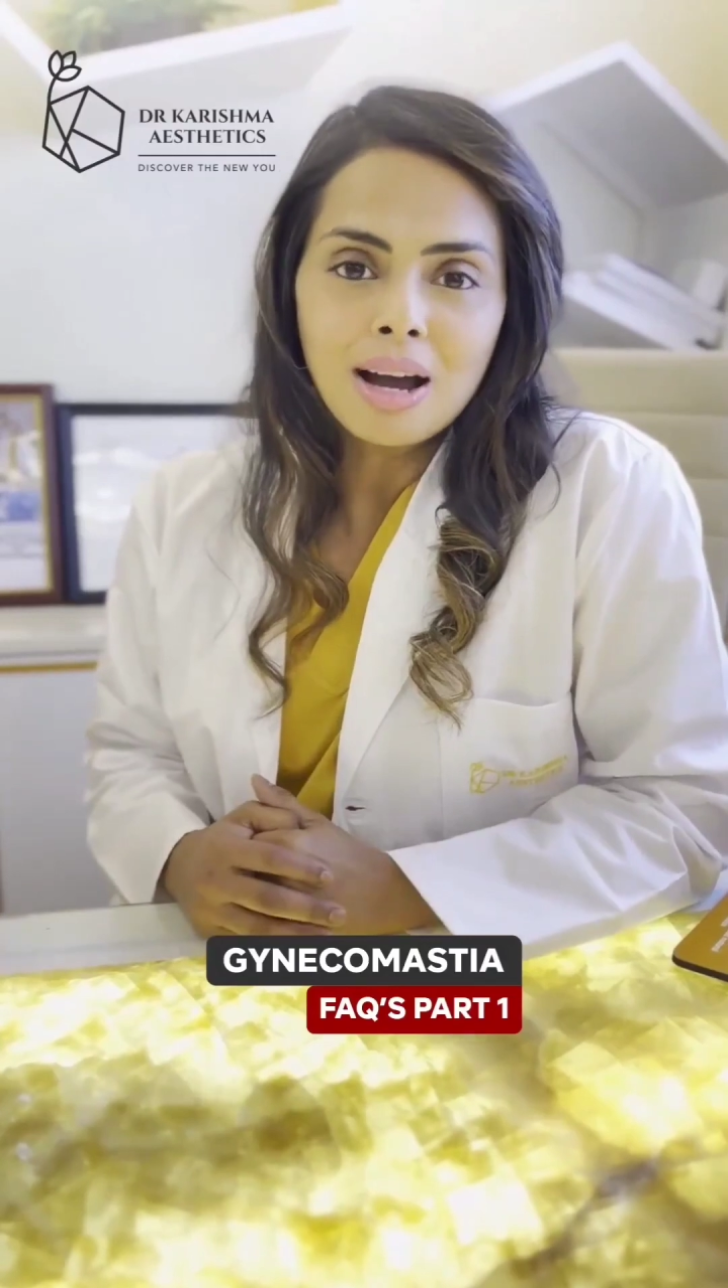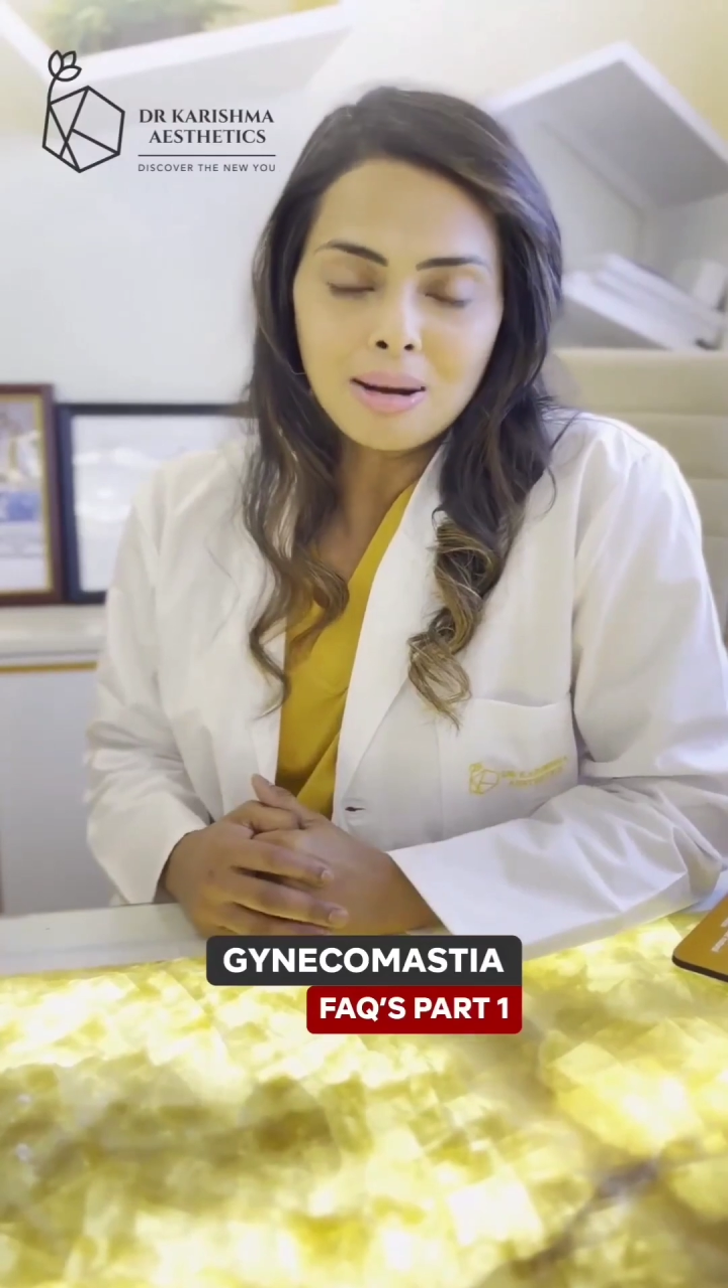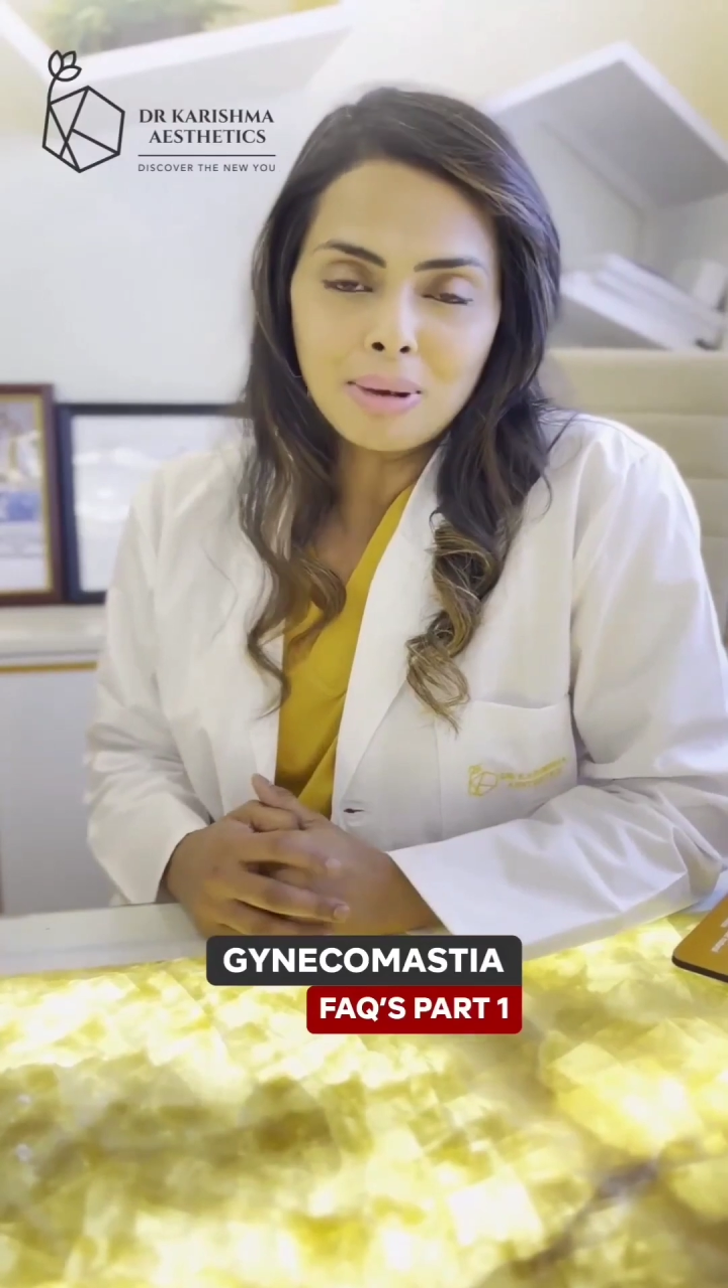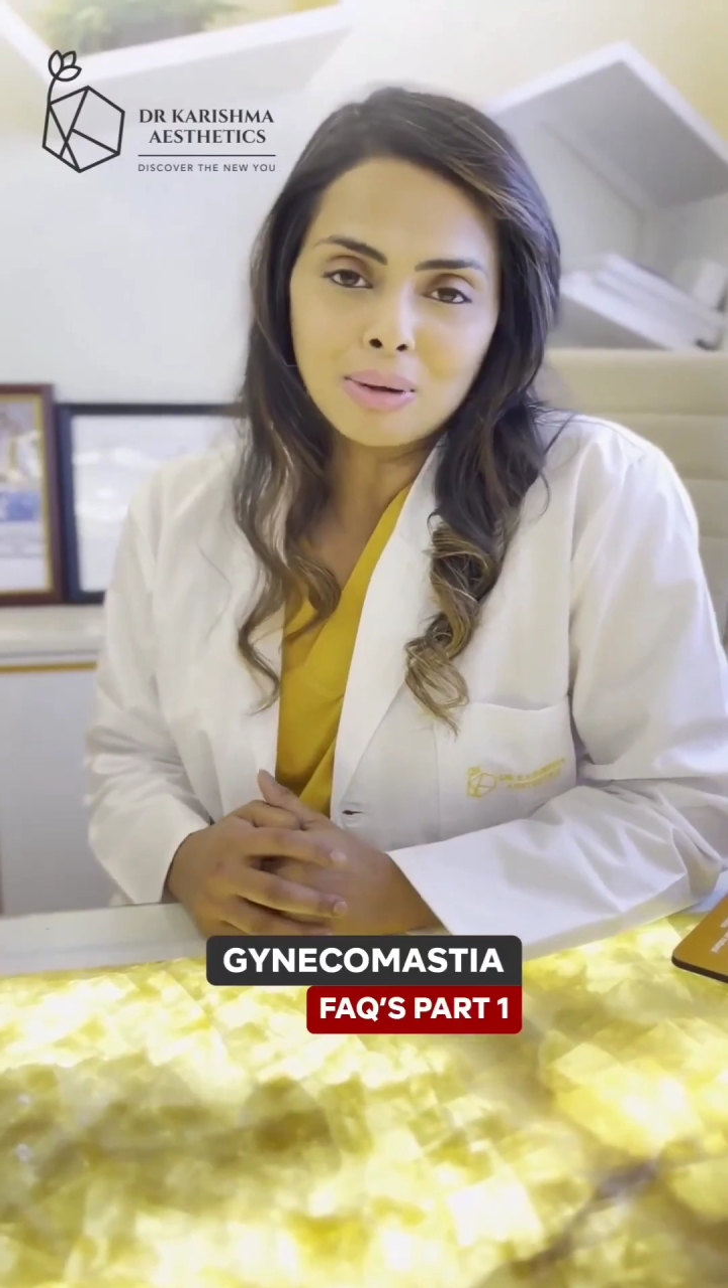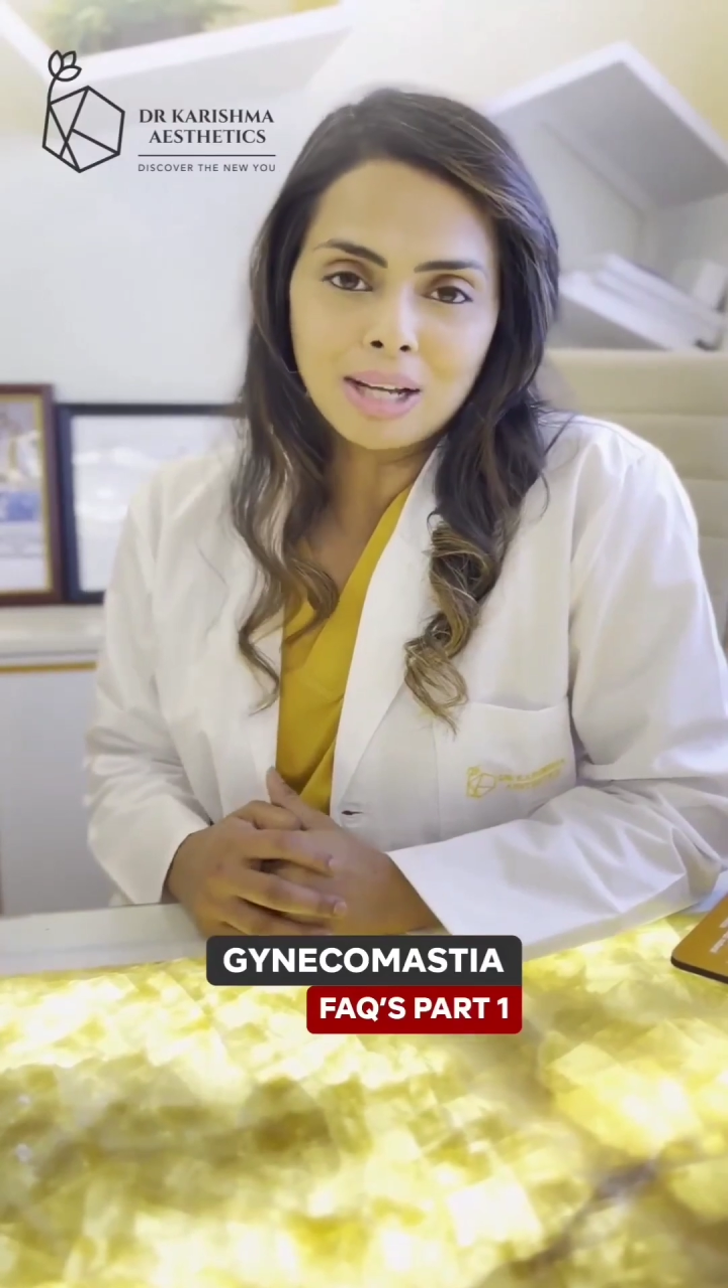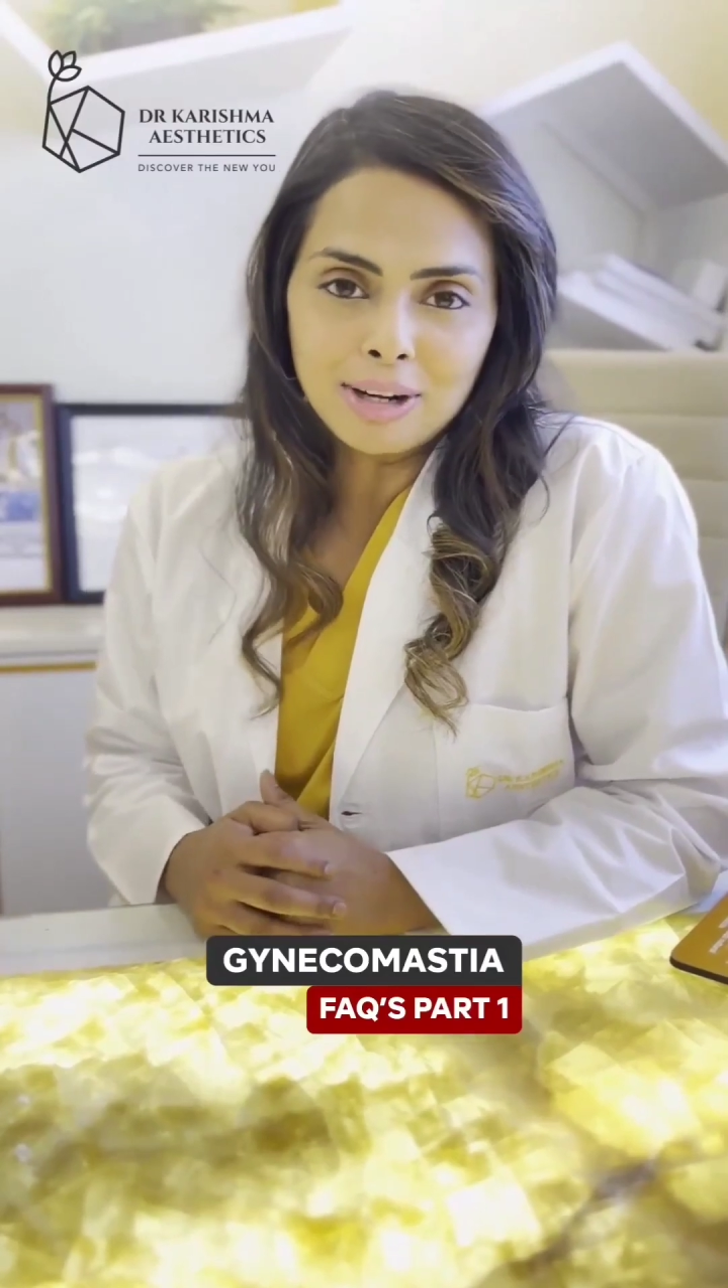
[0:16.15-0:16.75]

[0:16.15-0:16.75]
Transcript: about